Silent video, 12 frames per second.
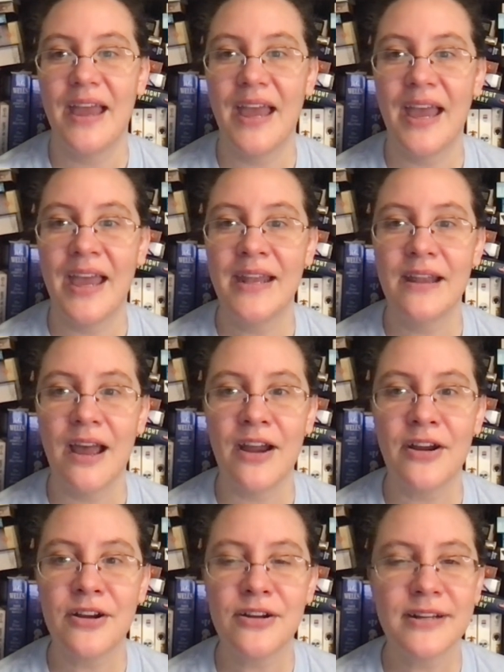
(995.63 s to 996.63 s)
And
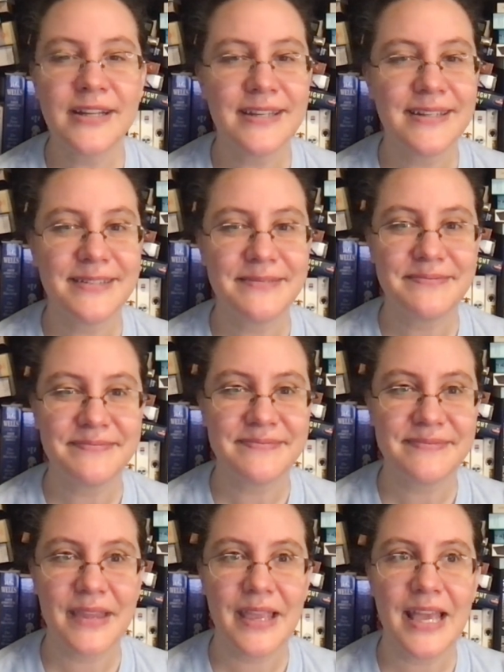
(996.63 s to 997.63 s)
our
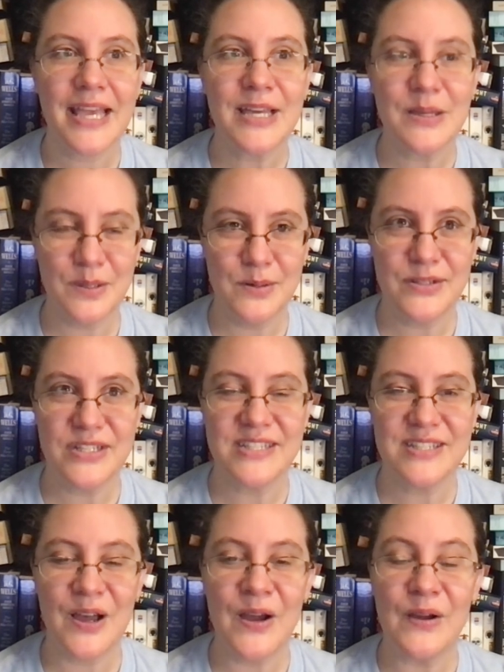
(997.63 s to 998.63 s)

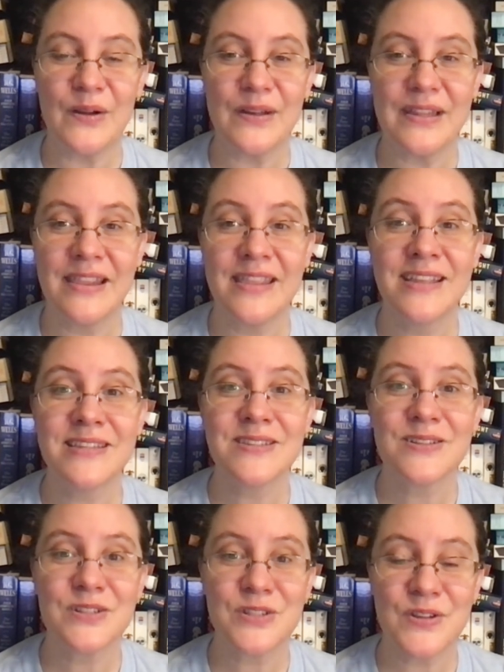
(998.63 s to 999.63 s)
conclusions are this
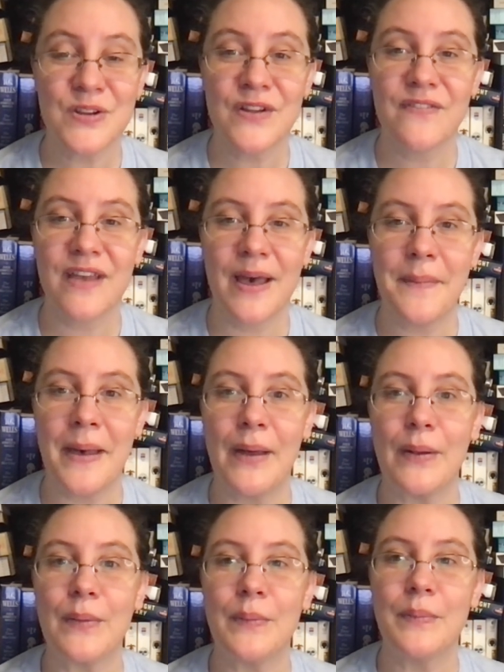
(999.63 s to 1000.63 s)
should have come
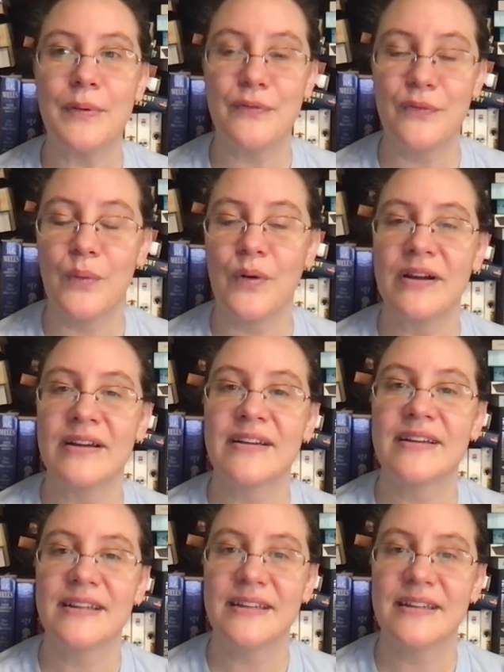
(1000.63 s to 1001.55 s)
out before